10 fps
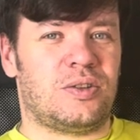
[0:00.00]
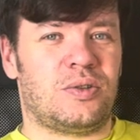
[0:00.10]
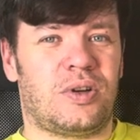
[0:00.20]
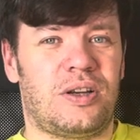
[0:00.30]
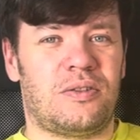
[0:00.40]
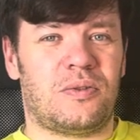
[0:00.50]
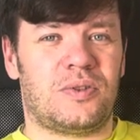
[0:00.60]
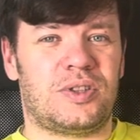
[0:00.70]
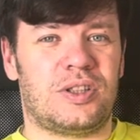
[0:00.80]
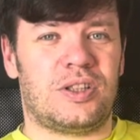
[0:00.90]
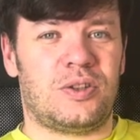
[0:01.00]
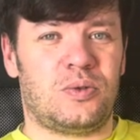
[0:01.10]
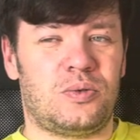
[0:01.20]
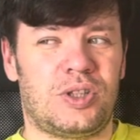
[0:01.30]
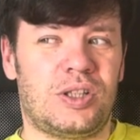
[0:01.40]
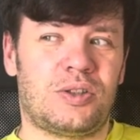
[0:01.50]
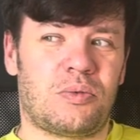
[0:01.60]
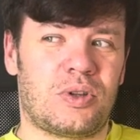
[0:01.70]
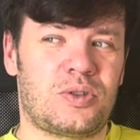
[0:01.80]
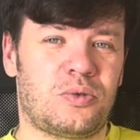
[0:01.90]
you have a VC. You just
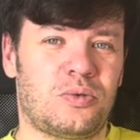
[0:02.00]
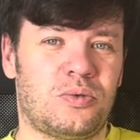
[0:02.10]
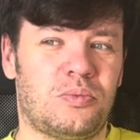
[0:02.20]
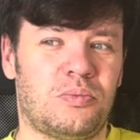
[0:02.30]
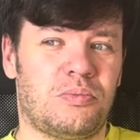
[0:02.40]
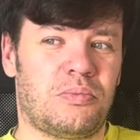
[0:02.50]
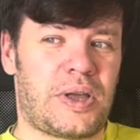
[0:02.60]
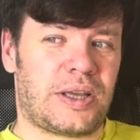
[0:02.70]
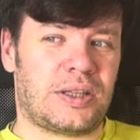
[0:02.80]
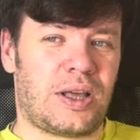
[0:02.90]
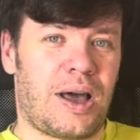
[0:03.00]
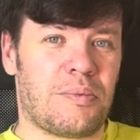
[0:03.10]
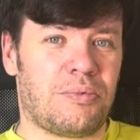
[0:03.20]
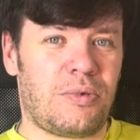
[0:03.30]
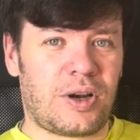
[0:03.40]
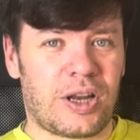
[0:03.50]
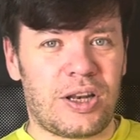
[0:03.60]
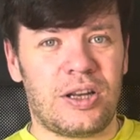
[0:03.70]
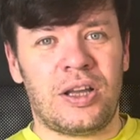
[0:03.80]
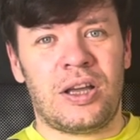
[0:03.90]
want to make the app
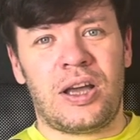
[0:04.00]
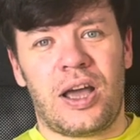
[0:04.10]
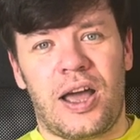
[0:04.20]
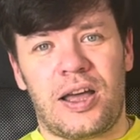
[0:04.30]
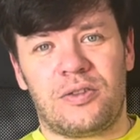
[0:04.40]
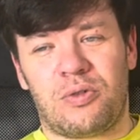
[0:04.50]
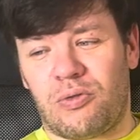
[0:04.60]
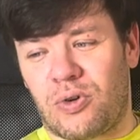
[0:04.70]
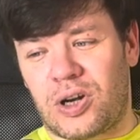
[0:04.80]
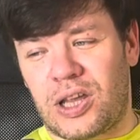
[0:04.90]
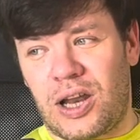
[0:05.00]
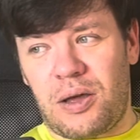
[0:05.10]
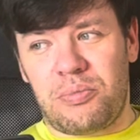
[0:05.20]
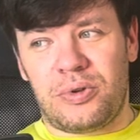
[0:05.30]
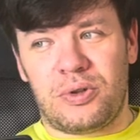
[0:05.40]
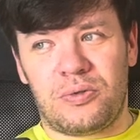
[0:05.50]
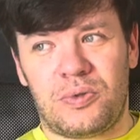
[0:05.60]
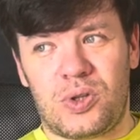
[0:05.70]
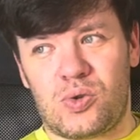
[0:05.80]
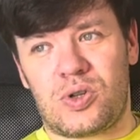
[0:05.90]
working, and for working app we
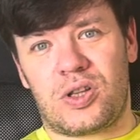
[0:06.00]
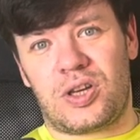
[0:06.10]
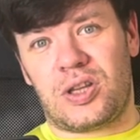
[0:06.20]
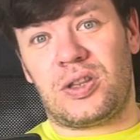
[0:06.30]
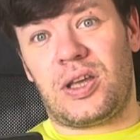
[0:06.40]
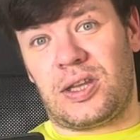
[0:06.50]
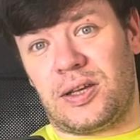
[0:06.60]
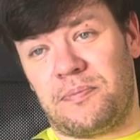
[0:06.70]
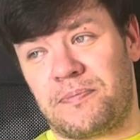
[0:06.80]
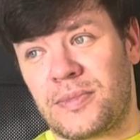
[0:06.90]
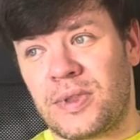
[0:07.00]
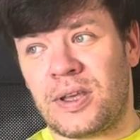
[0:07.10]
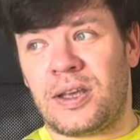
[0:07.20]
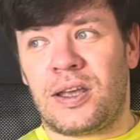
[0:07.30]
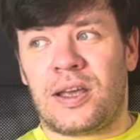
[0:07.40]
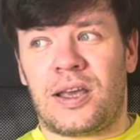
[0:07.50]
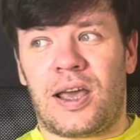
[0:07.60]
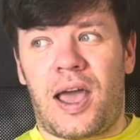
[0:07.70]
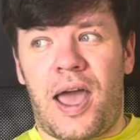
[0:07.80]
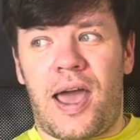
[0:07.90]
usually need data
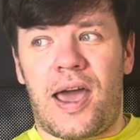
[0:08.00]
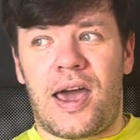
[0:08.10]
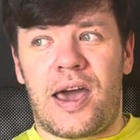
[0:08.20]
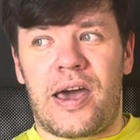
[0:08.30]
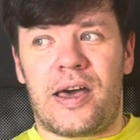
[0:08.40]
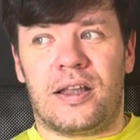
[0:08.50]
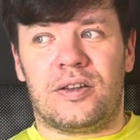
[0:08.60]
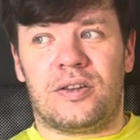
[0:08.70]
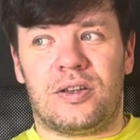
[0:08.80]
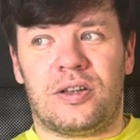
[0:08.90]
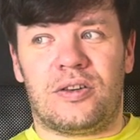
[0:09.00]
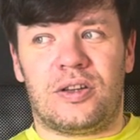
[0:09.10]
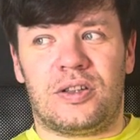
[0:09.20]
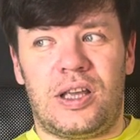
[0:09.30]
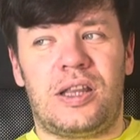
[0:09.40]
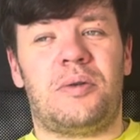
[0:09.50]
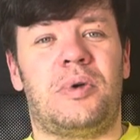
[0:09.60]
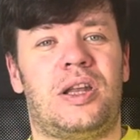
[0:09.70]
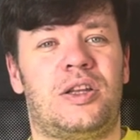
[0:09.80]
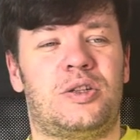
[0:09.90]
and data
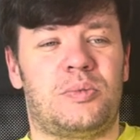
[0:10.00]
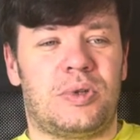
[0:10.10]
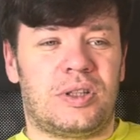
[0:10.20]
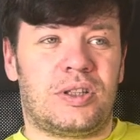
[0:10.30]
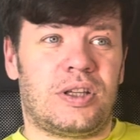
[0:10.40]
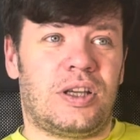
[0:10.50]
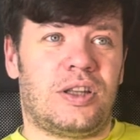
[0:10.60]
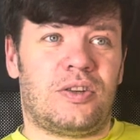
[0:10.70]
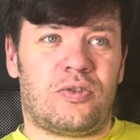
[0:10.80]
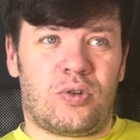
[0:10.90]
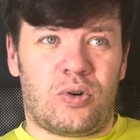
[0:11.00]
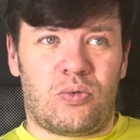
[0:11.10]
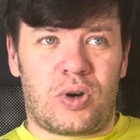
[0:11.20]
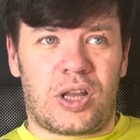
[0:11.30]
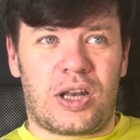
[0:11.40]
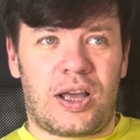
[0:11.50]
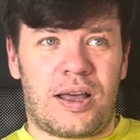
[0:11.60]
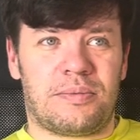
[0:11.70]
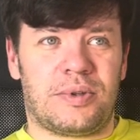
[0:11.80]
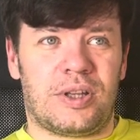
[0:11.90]
management. And for working
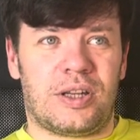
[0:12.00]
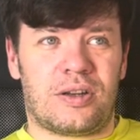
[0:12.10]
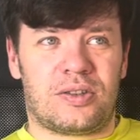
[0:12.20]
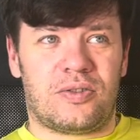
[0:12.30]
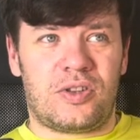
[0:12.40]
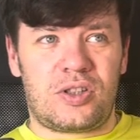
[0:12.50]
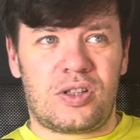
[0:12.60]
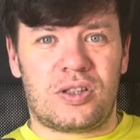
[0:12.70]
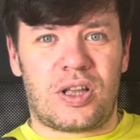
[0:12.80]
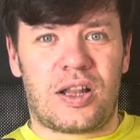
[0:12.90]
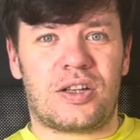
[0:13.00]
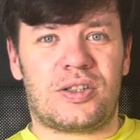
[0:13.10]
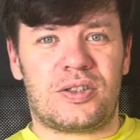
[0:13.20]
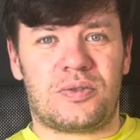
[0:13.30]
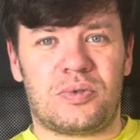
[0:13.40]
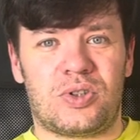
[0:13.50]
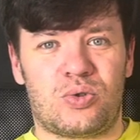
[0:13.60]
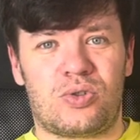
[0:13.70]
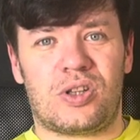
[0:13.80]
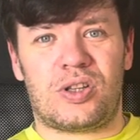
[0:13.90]
up in artificial intelligence, we
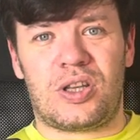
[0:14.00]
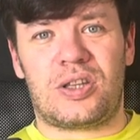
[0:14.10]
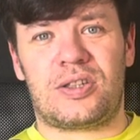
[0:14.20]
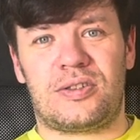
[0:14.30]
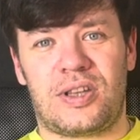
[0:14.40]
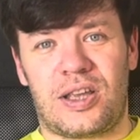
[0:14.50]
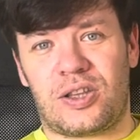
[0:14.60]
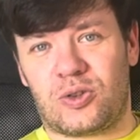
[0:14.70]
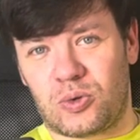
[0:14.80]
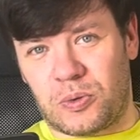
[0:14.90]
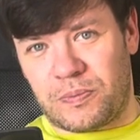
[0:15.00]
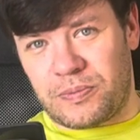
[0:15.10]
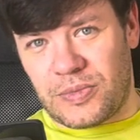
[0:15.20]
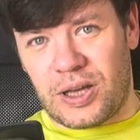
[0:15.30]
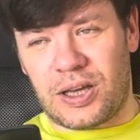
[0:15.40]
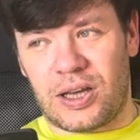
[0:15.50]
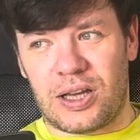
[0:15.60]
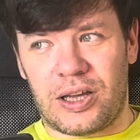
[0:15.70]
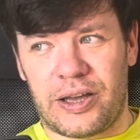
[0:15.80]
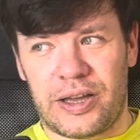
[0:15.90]
usually need data too.
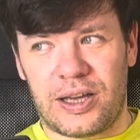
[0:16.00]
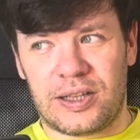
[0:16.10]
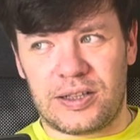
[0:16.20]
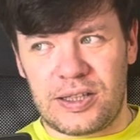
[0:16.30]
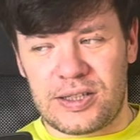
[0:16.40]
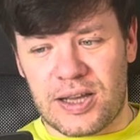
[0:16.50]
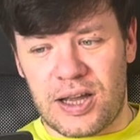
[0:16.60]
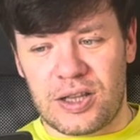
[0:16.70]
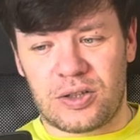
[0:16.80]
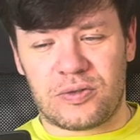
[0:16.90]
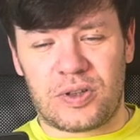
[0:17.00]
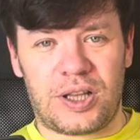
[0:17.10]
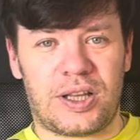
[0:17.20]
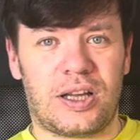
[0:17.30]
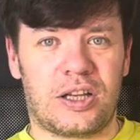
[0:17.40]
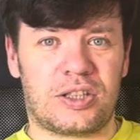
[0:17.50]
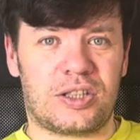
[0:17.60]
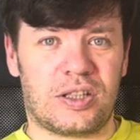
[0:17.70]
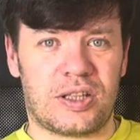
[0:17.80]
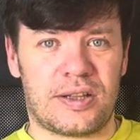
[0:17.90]
And this kind of data
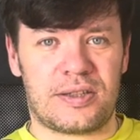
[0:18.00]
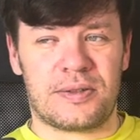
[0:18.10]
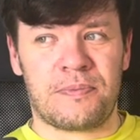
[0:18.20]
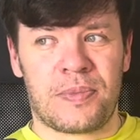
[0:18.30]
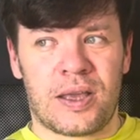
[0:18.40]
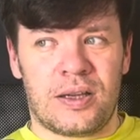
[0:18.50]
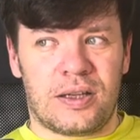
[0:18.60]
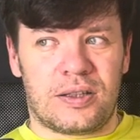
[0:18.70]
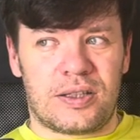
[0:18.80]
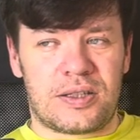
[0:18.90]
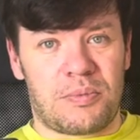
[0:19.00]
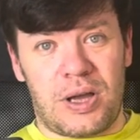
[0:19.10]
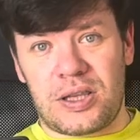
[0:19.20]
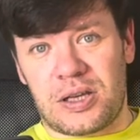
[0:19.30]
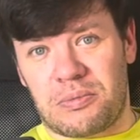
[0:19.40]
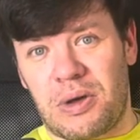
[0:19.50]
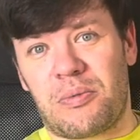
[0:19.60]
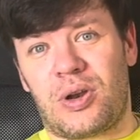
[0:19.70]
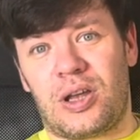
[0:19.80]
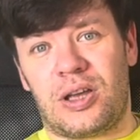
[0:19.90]
actually it's the semantic
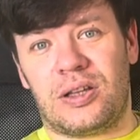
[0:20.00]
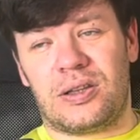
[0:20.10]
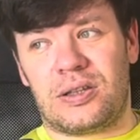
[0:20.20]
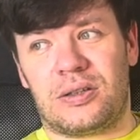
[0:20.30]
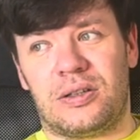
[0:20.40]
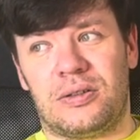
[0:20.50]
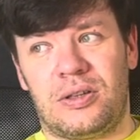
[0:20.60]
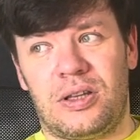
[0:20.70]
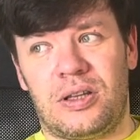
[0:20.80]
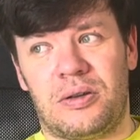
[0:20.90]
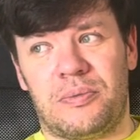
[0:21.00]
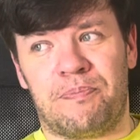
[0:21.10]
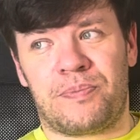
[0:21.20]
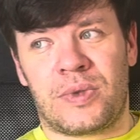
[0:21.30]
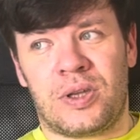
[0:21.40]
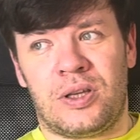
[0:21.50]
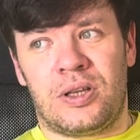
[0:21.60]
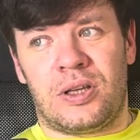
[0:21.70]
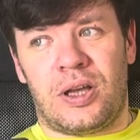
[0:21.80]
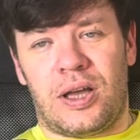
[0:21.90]
memory. And in
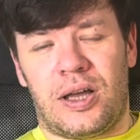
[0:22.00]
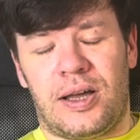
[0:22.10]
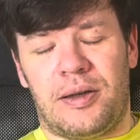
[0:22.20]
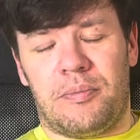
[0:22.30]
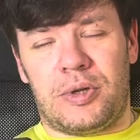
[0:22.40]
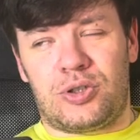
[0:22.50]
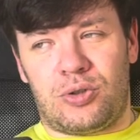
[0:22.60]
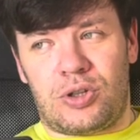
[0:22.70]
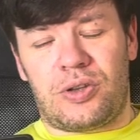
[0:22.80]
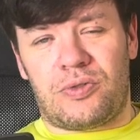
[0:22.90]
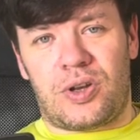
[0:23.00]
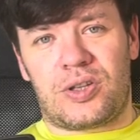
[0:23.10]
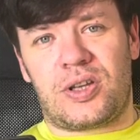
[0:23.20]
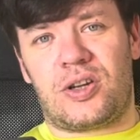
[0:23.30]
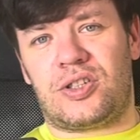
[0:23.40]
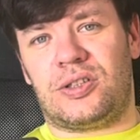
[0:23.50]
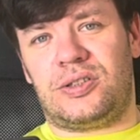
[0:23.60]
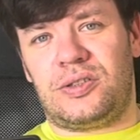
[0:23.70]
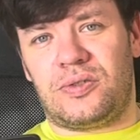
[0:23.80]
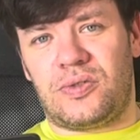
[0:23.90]
a majority of the
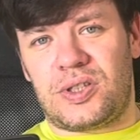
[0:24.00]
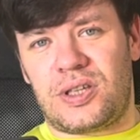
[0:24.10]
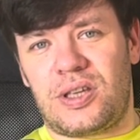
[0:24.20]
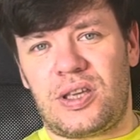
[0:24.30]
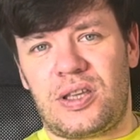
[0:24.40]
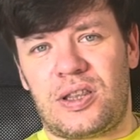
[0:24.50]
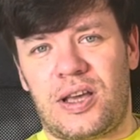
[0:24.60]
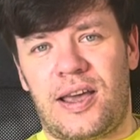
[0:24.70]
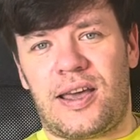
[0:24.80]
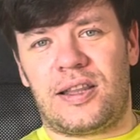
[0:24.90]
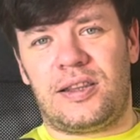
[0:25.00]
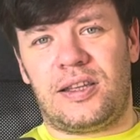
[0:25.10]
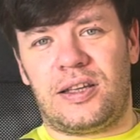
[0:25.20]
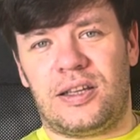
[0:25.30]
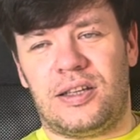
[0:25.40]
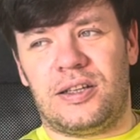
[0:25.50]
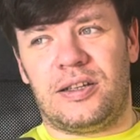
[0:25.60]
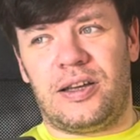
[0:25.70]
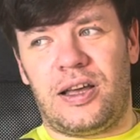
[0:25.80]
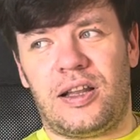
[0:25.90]
researchers, we see that
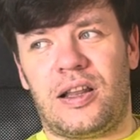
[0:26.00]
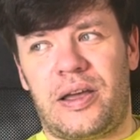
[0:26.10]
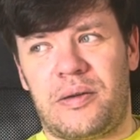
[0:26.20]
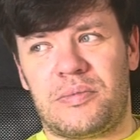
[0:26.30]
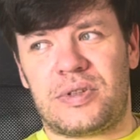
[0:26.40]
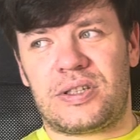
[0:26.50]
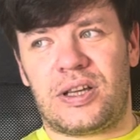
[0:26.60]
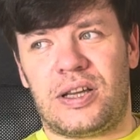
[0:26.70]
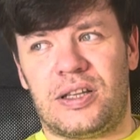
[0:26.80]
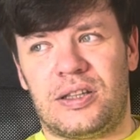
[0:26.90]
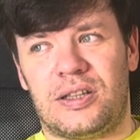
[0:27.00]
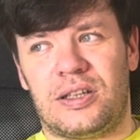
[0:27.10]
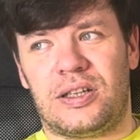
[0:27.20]
LLMs and